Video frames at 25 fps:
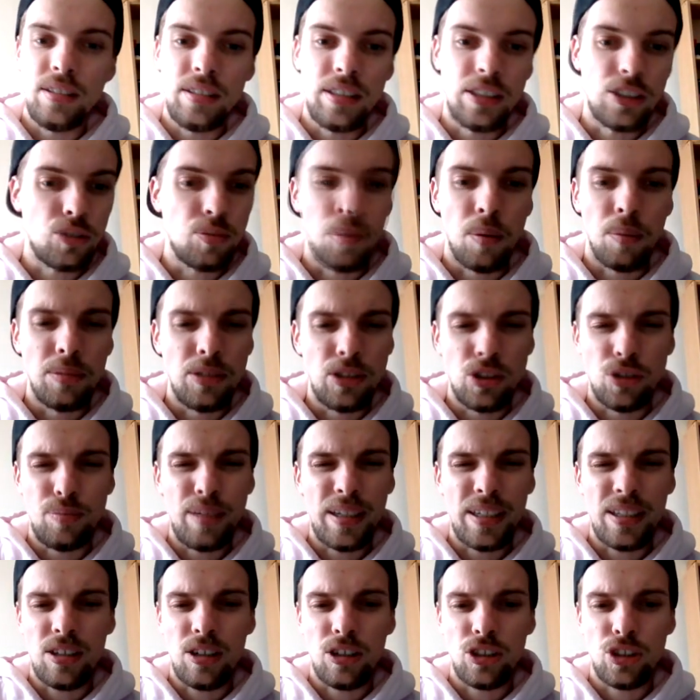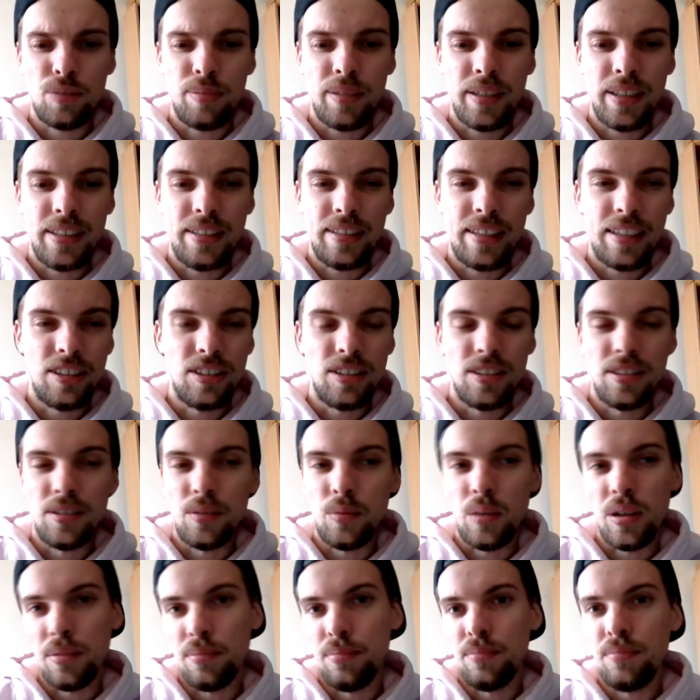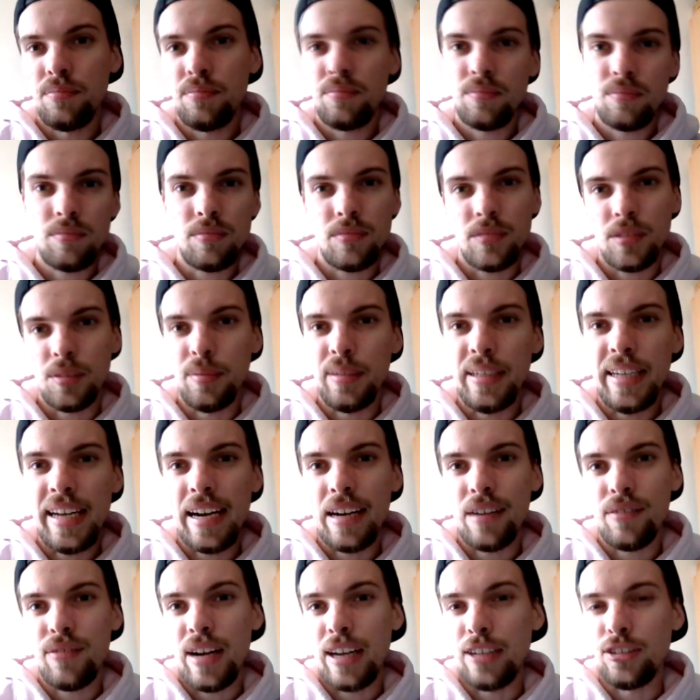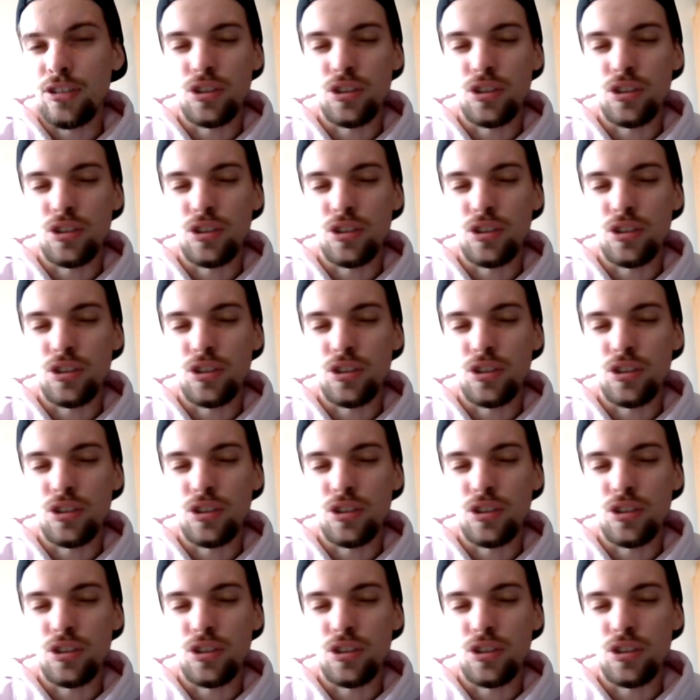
there's probably just better cards to play than the one Minerva.